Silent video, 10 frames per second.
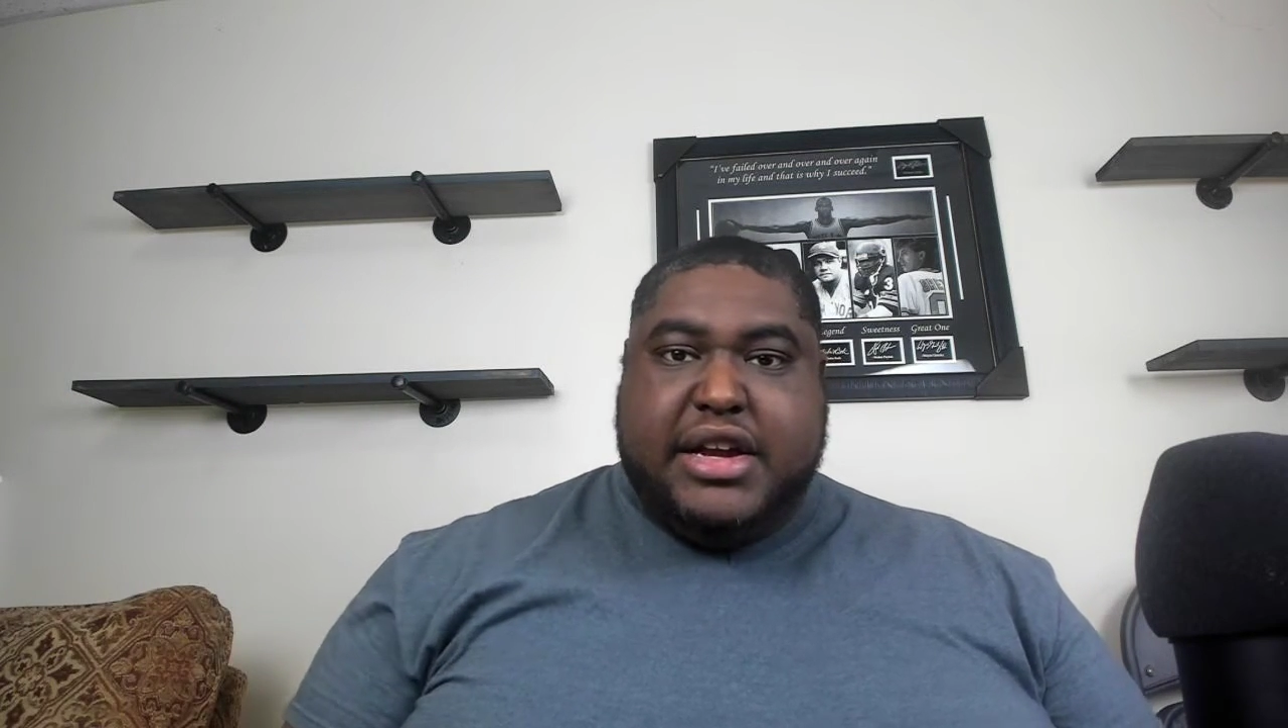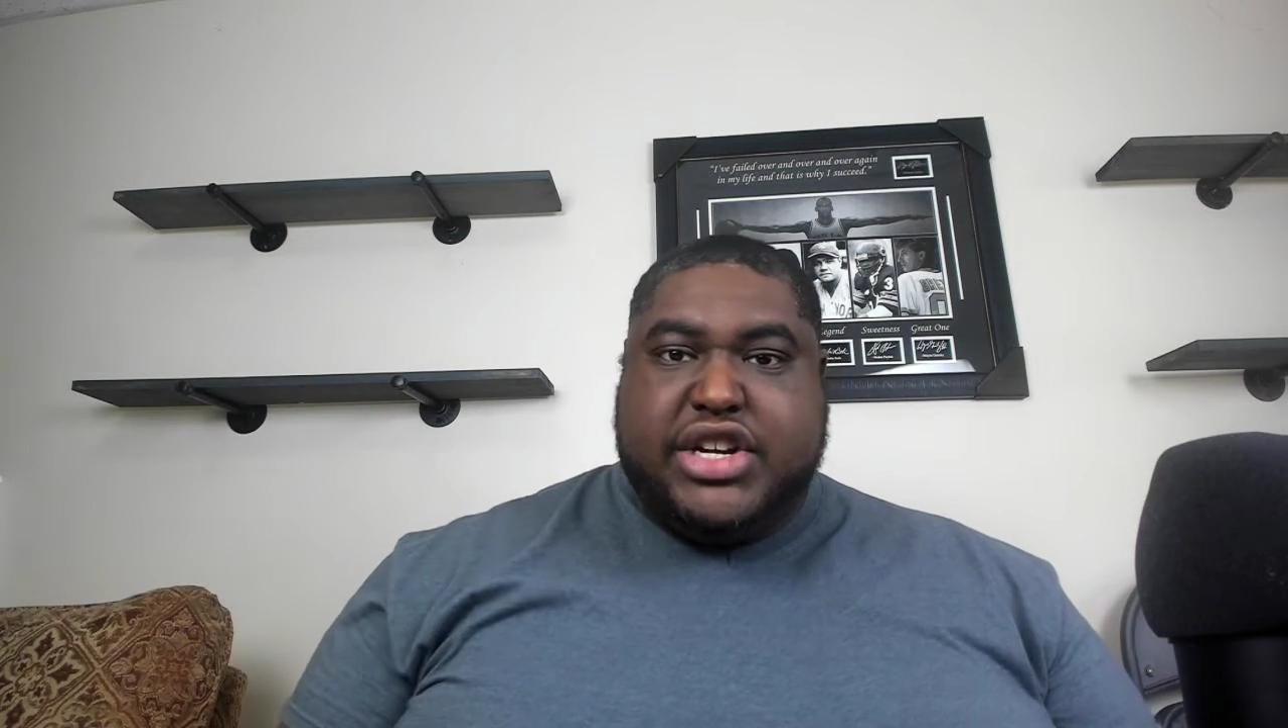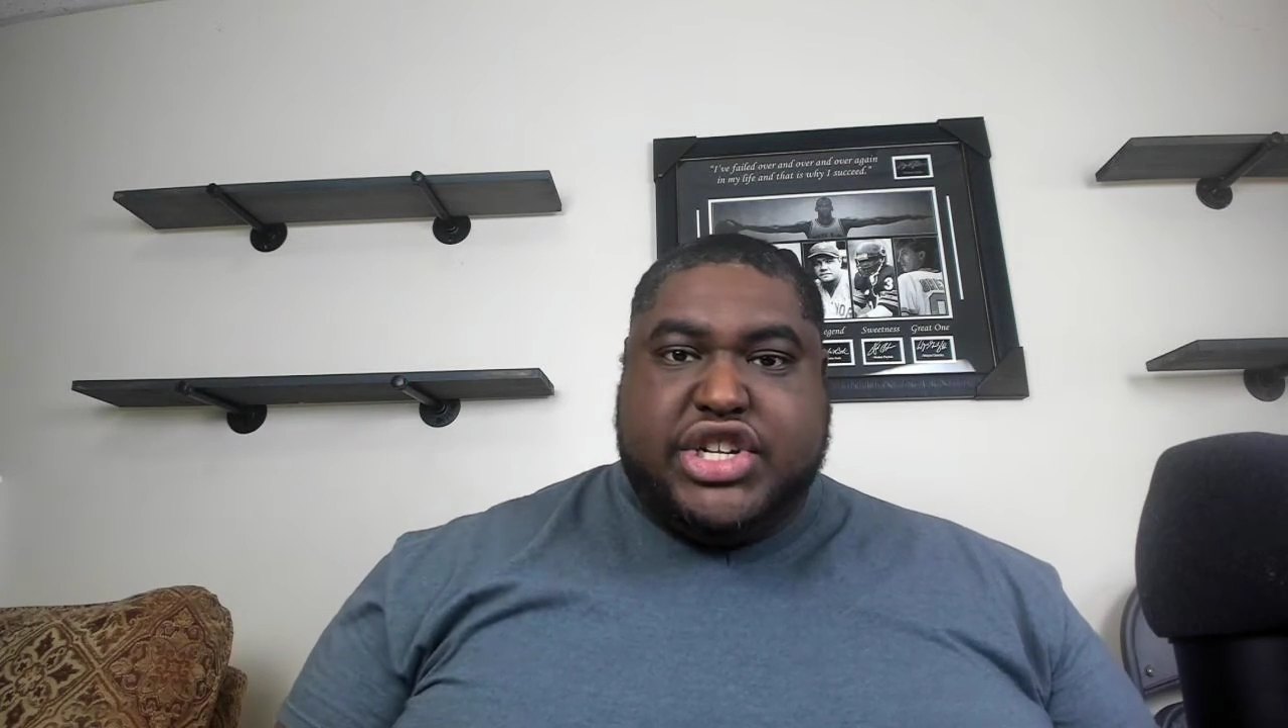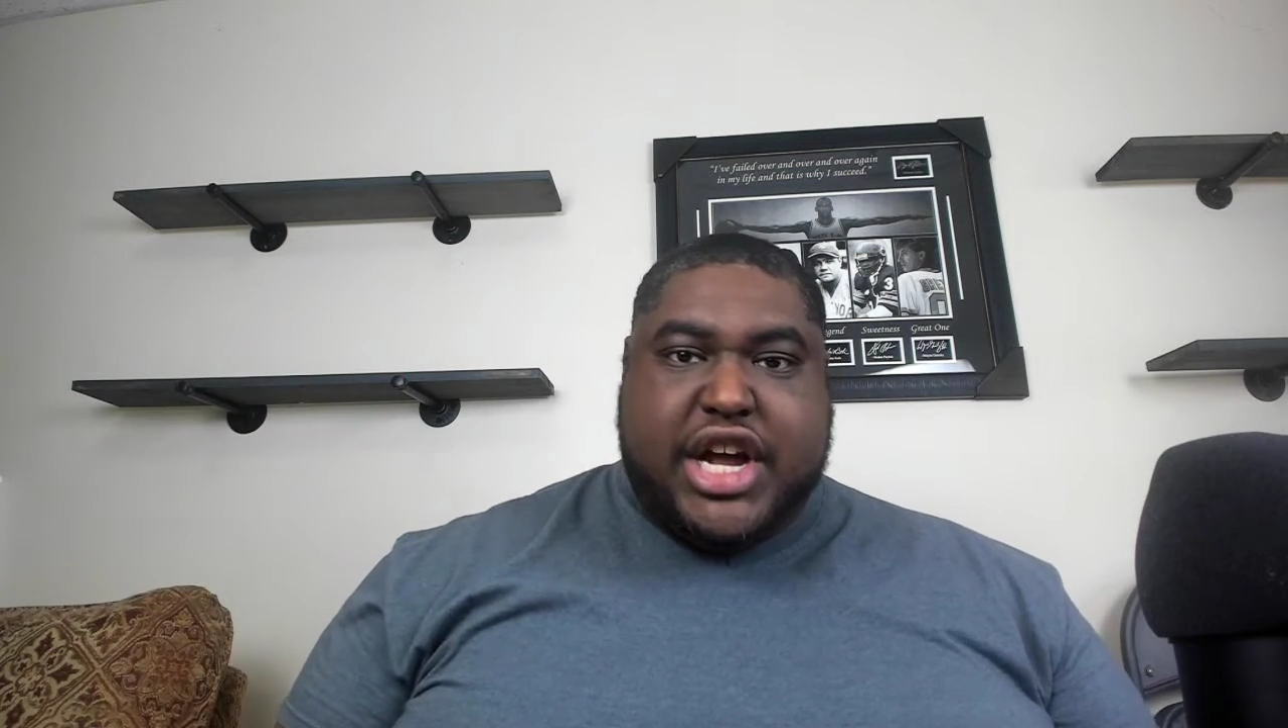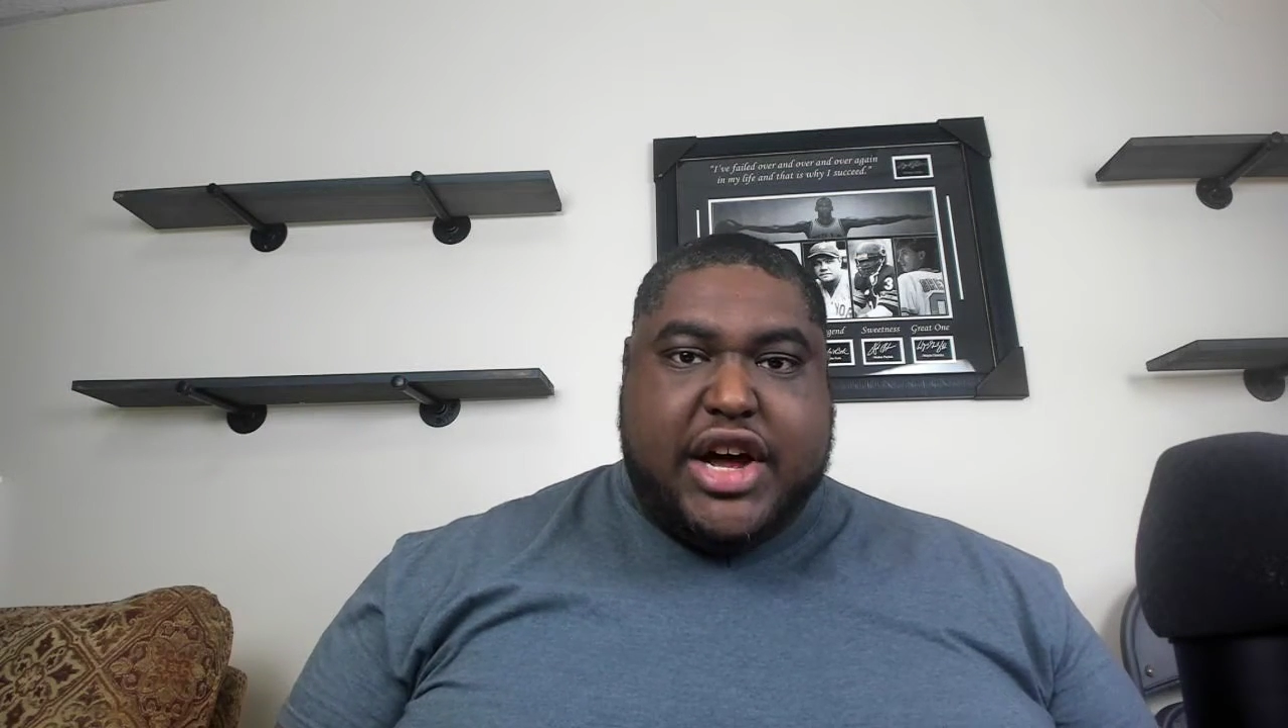
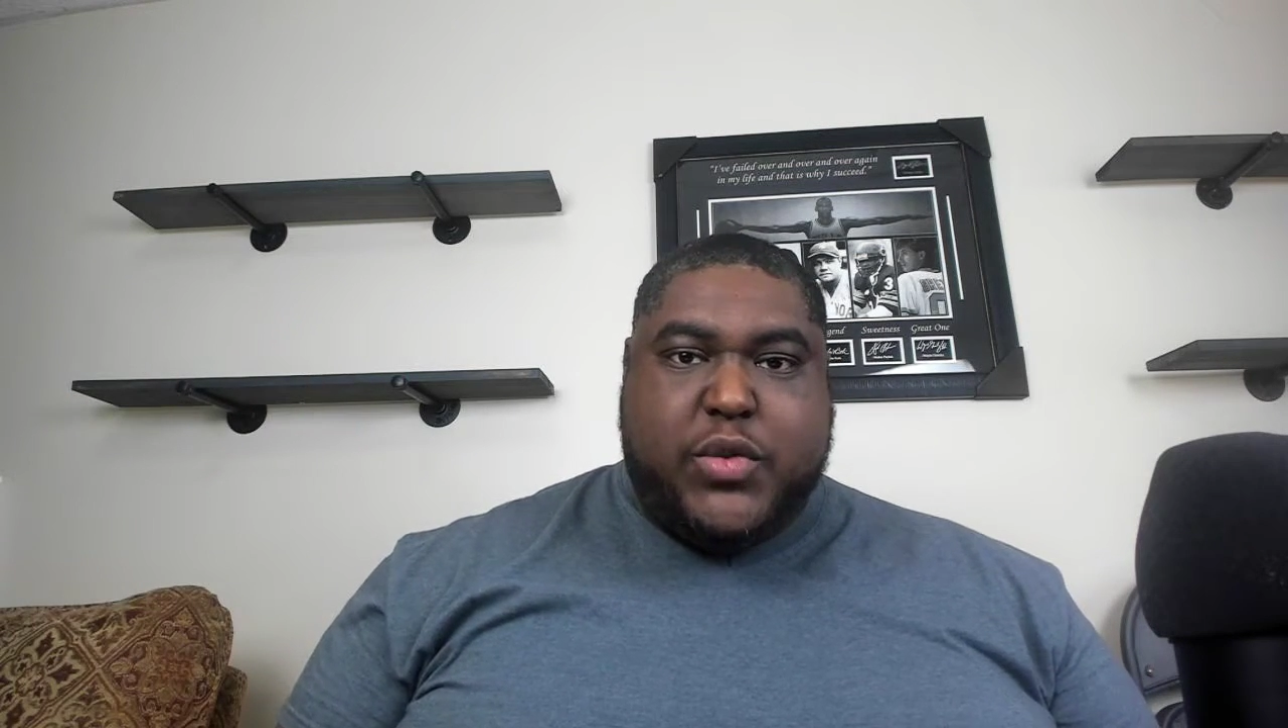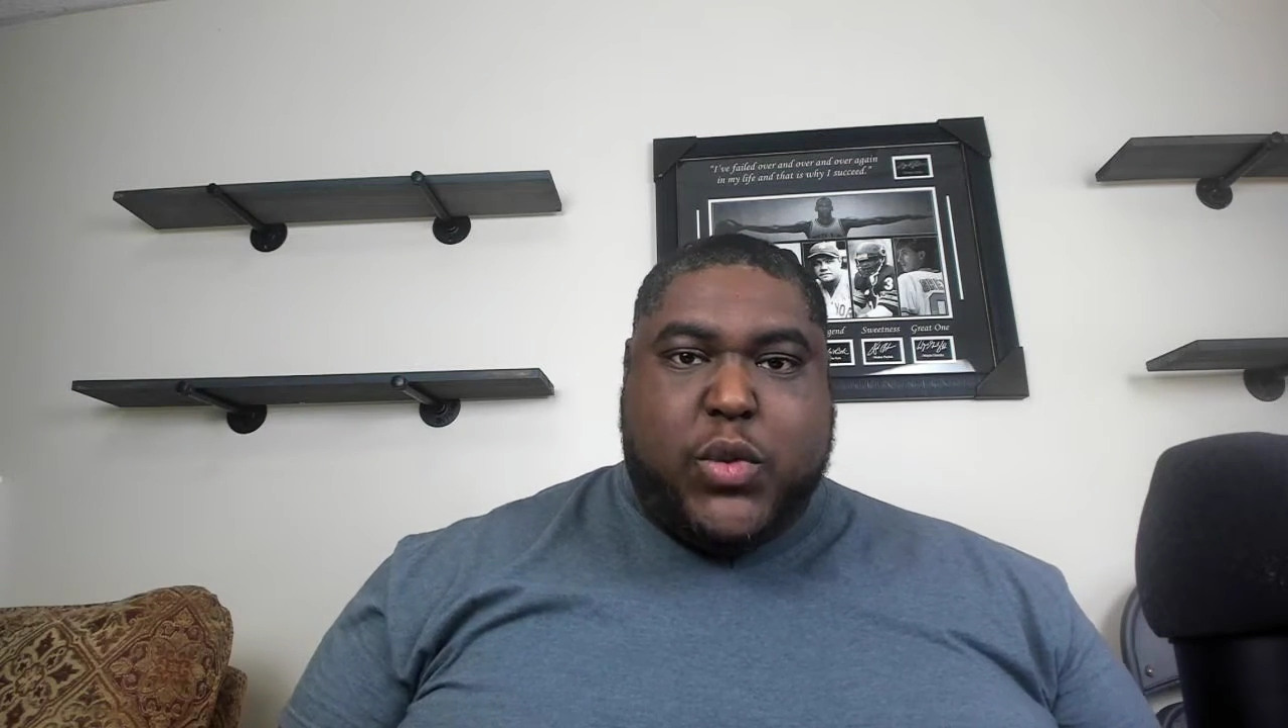Deshaun